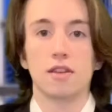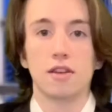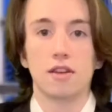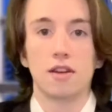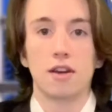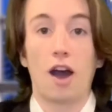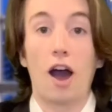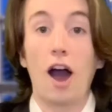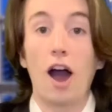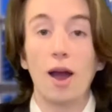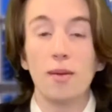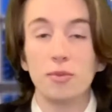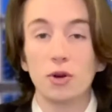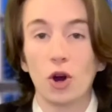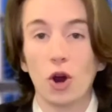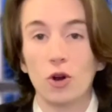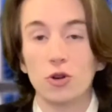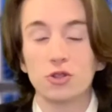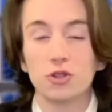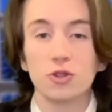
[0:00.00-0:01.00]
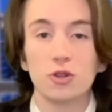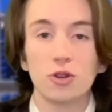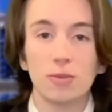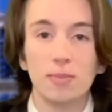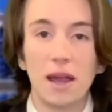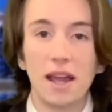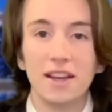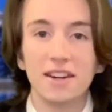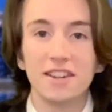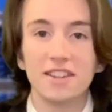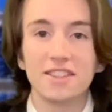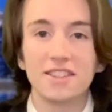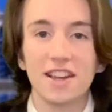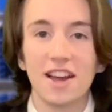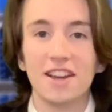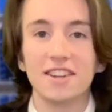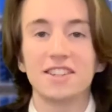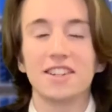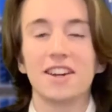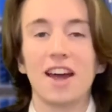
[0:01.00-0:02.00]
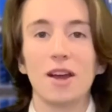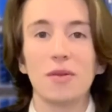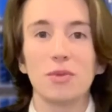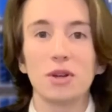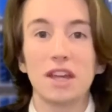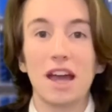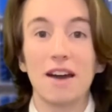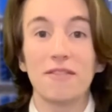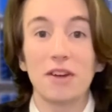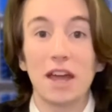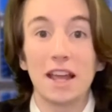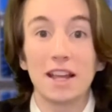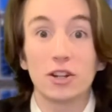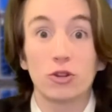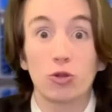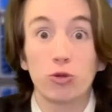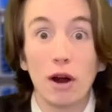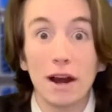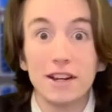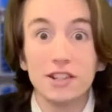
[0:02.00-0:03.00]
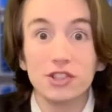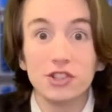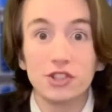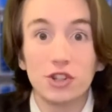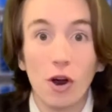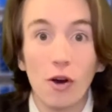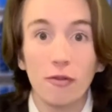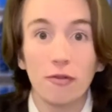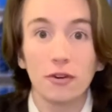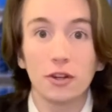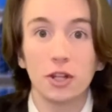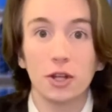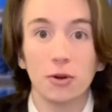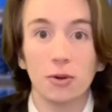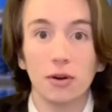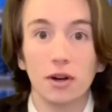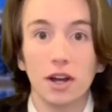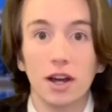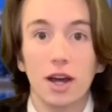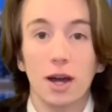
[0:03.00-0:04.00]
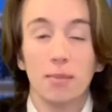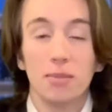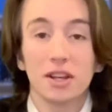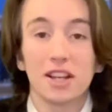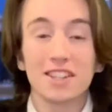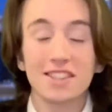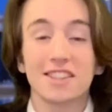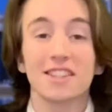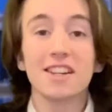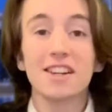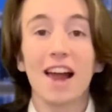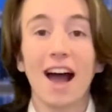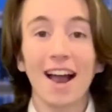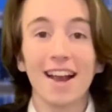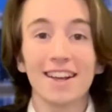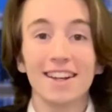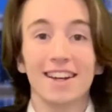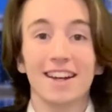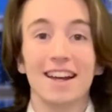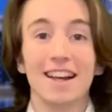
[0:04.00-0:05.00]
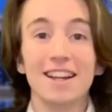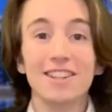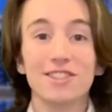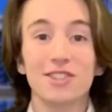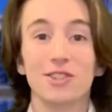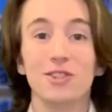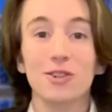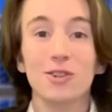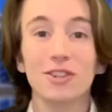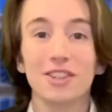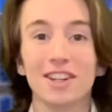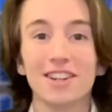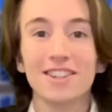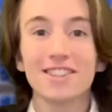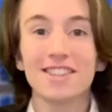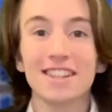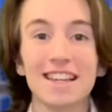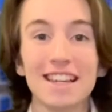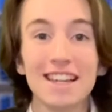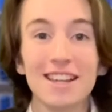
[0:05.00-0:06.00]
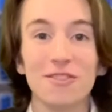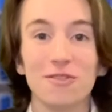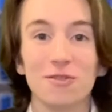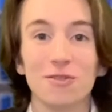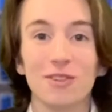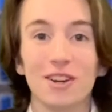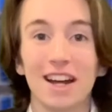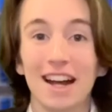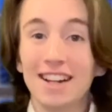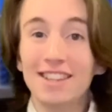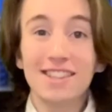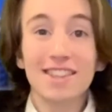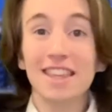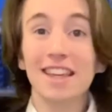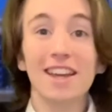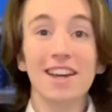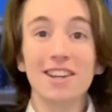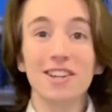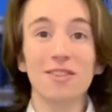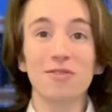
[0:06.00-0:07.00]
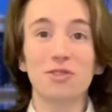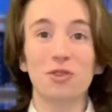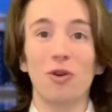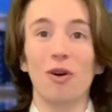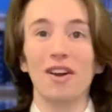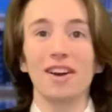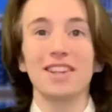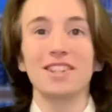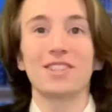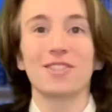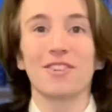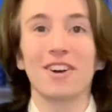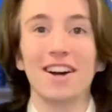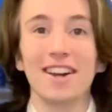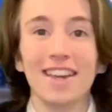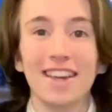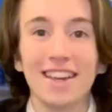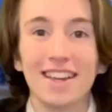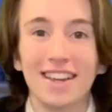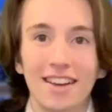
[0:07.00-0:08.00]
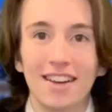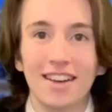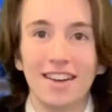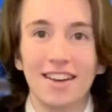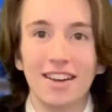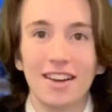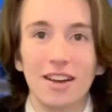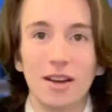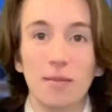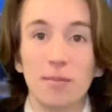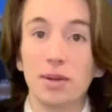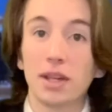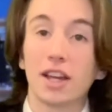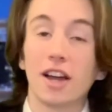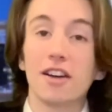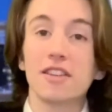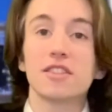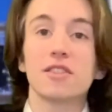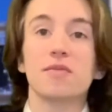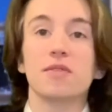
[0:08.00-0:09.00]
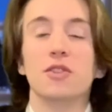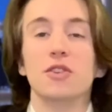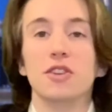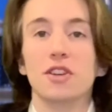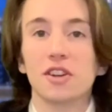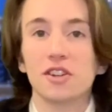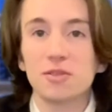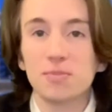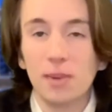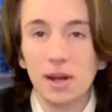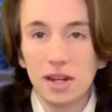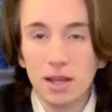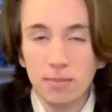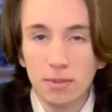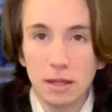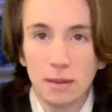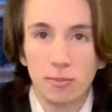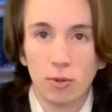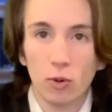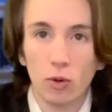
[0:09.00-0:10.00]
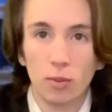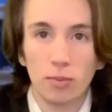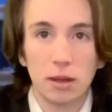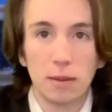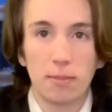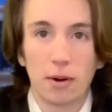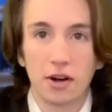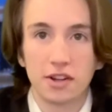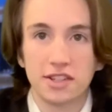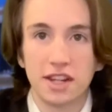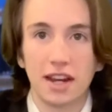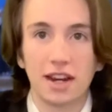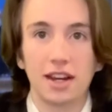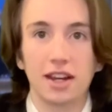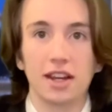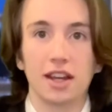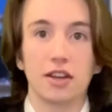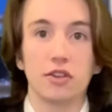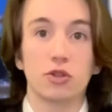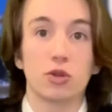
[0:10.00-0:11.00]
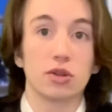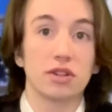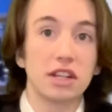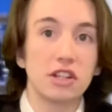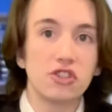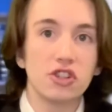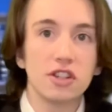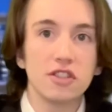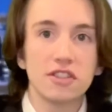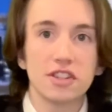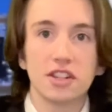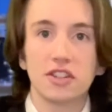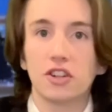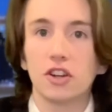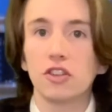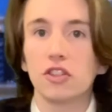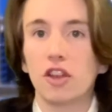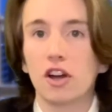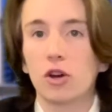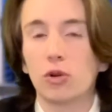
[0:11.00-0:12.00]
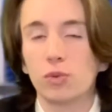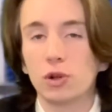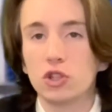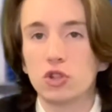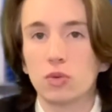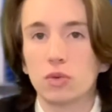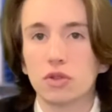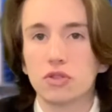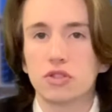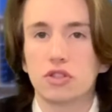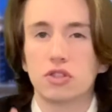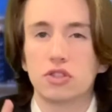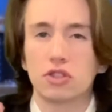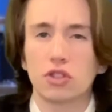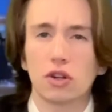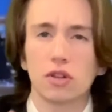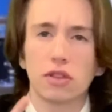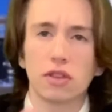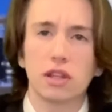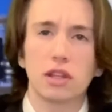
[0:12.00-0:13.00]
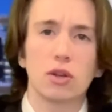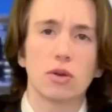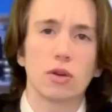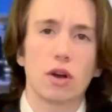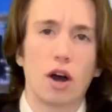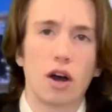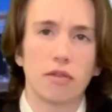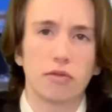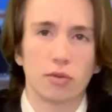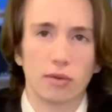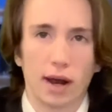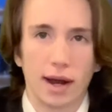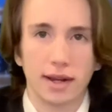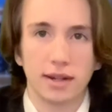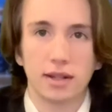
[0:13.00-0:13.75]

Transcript: I'm your host Luke Manus, and tonight we have a great show for you, because tonight is New Year's Eve. It's the end of 2020. Because of New Year's, many people will be partaking in traditions and good luck rituals to start the year off right.